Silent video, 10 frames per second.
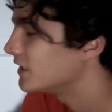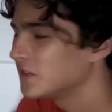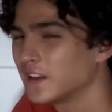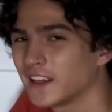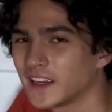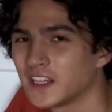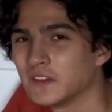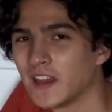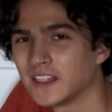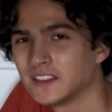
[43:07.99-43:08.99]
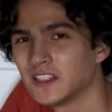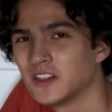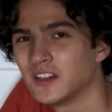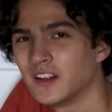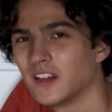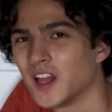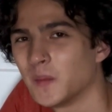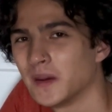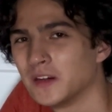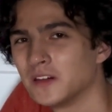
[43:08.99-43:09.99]
I just feel like I could have executed it a lot
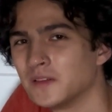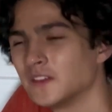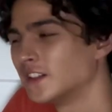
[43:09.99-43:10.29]
better.